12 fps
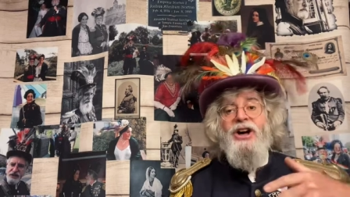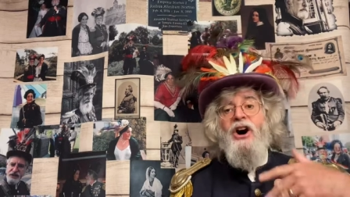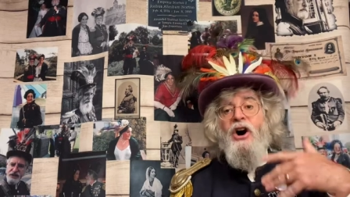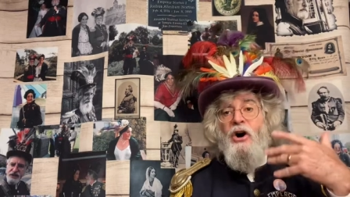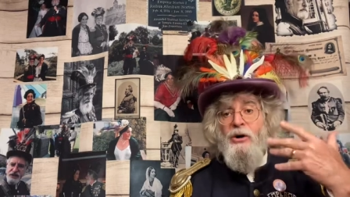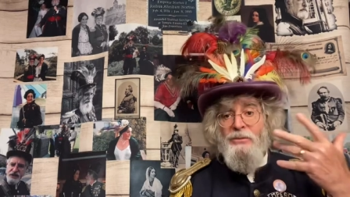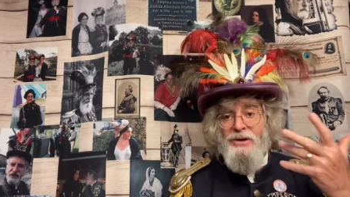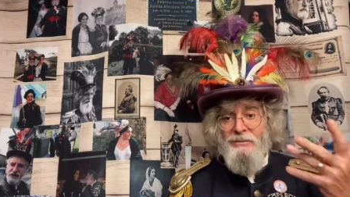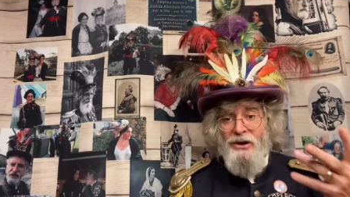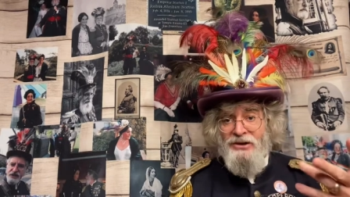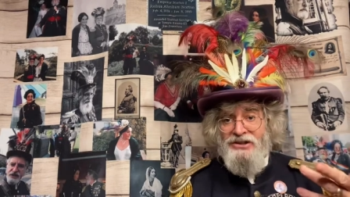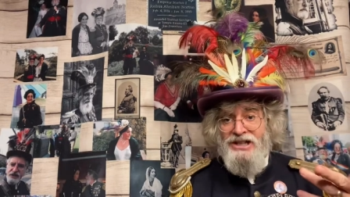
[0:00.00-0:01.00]
home of the
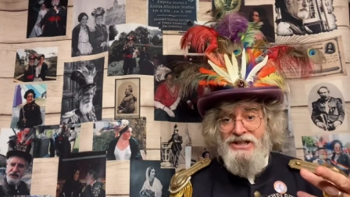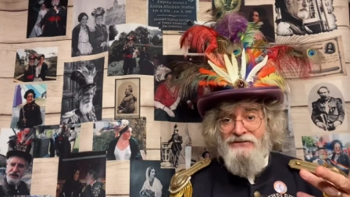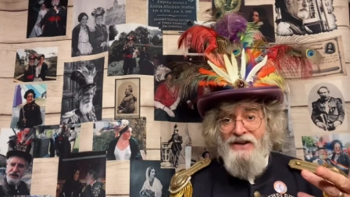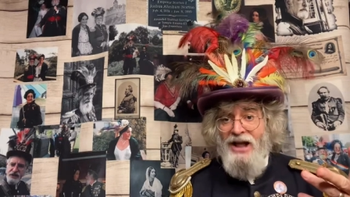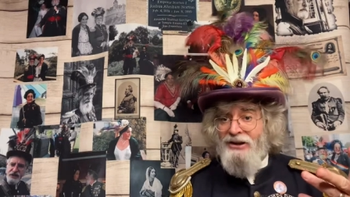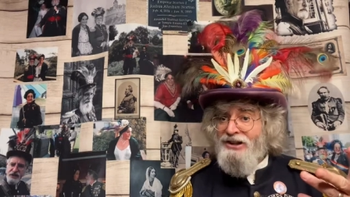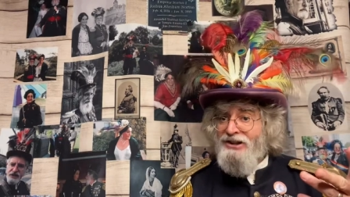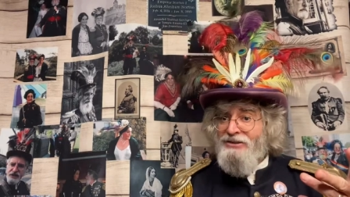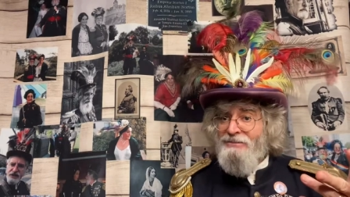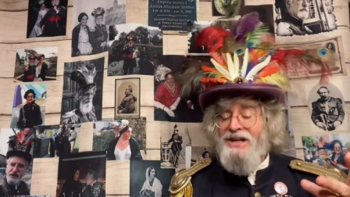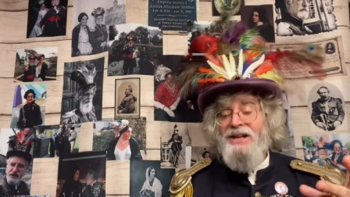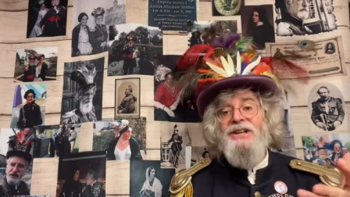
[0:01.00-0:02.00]
Maltese Falcon,
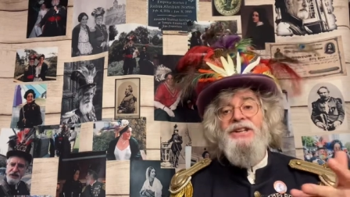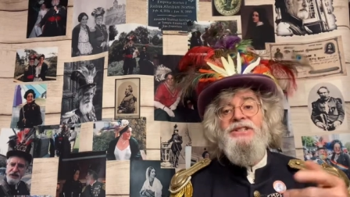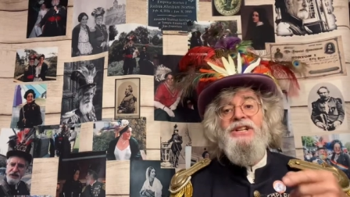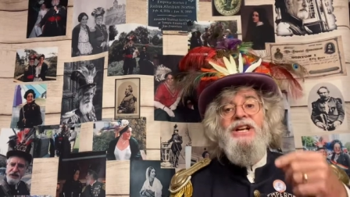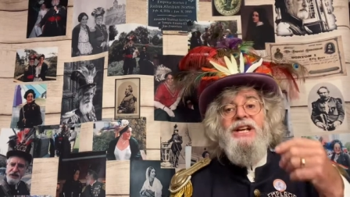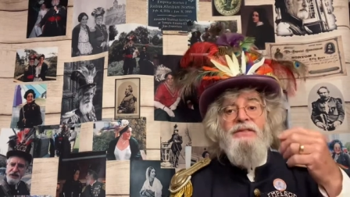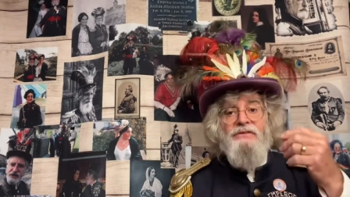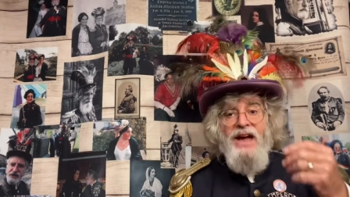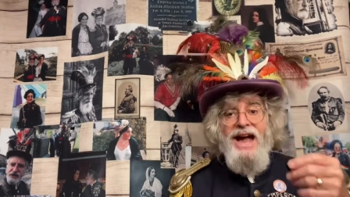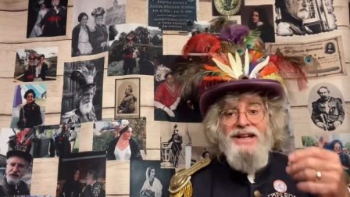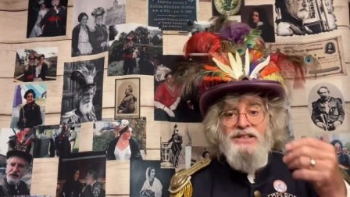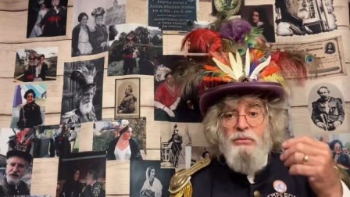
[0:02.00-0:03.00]
because
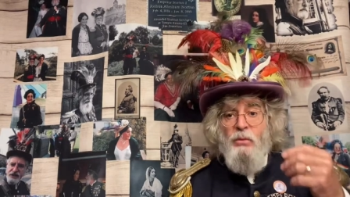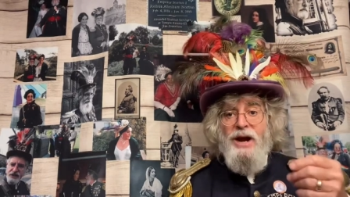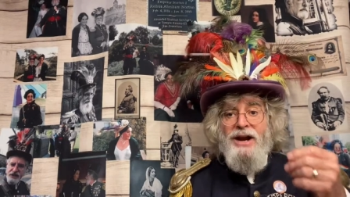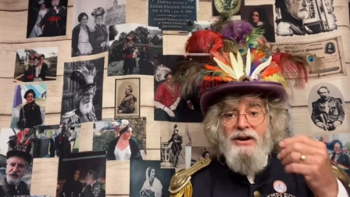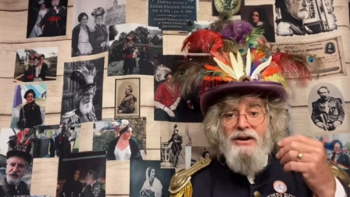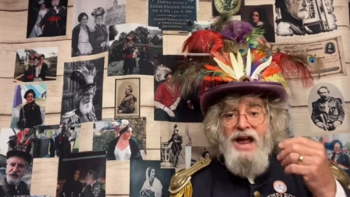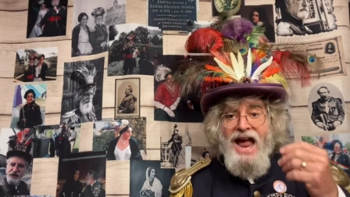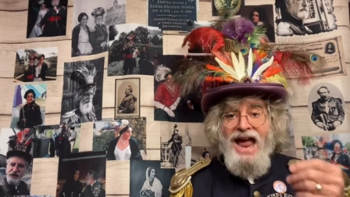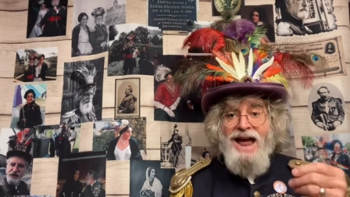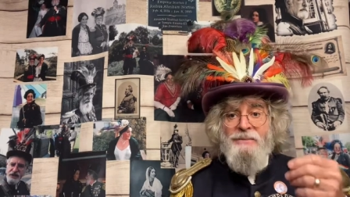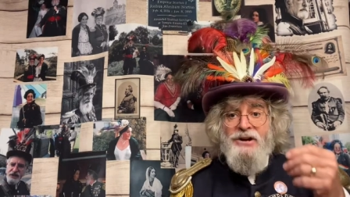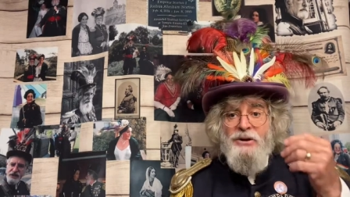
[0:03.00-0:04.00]
that's where
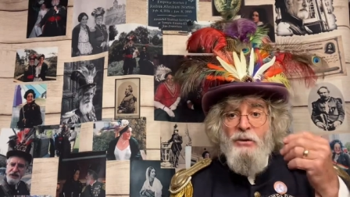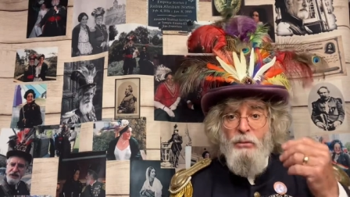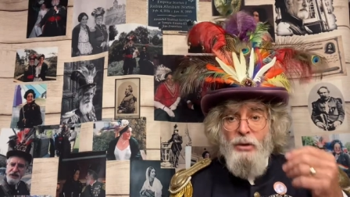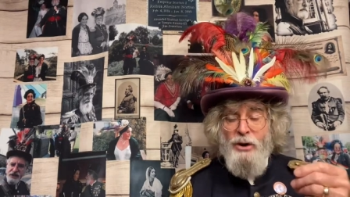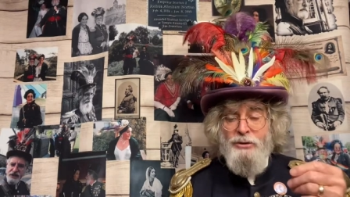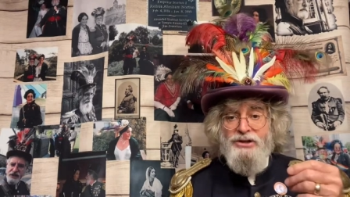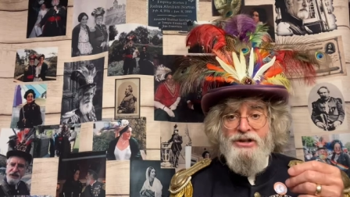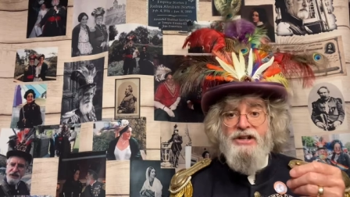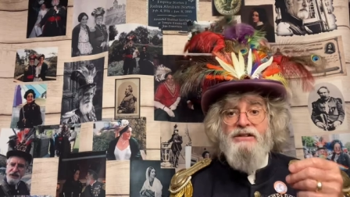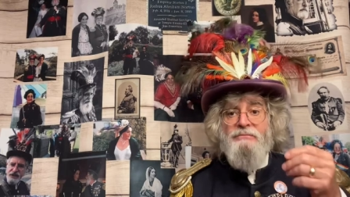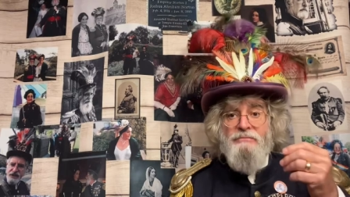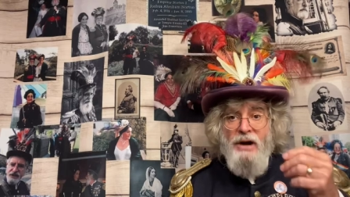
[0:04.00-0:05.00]
Hammett wrote
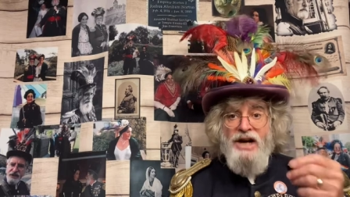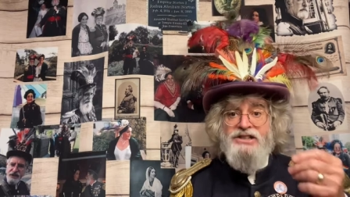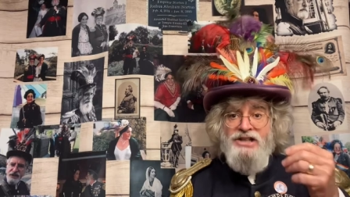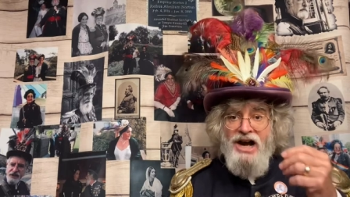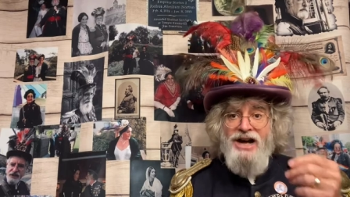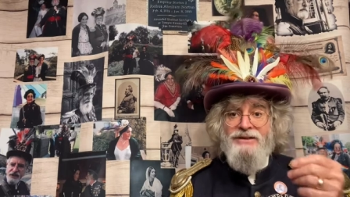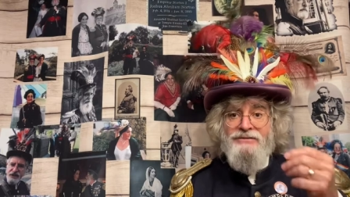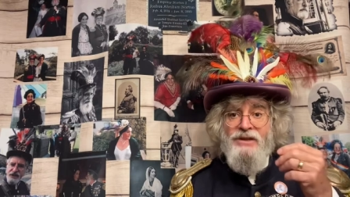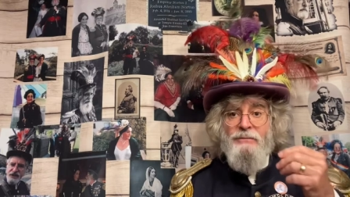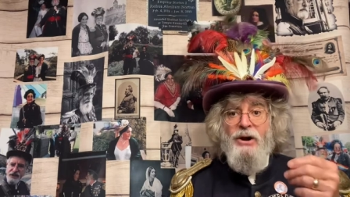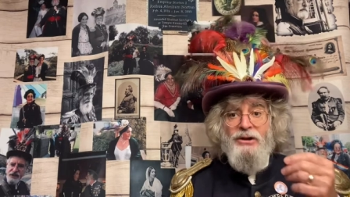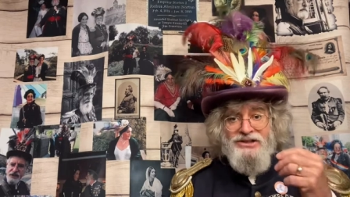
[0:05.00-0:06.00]
much of the
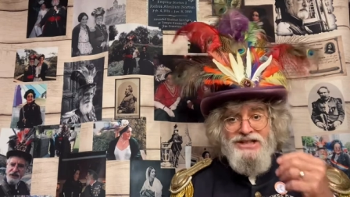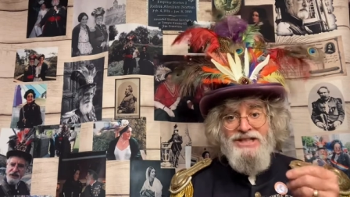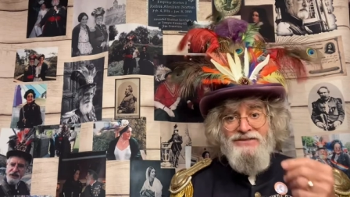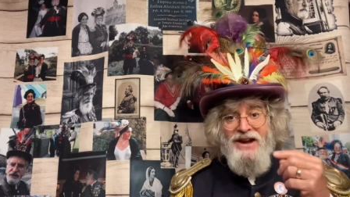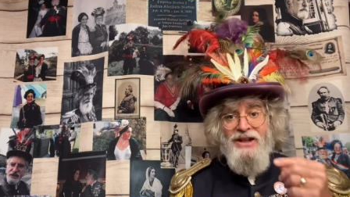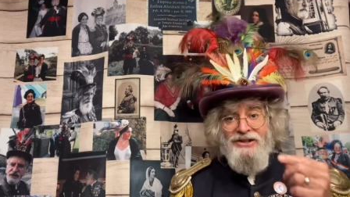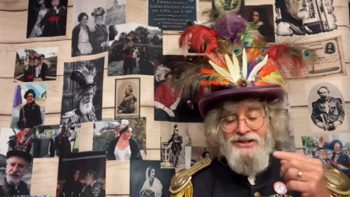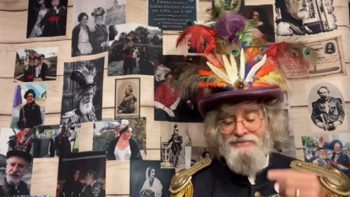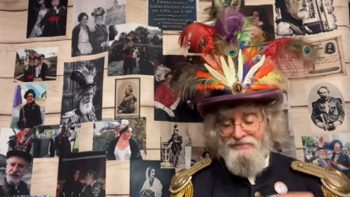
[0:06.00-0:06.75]
Maltese Falcon.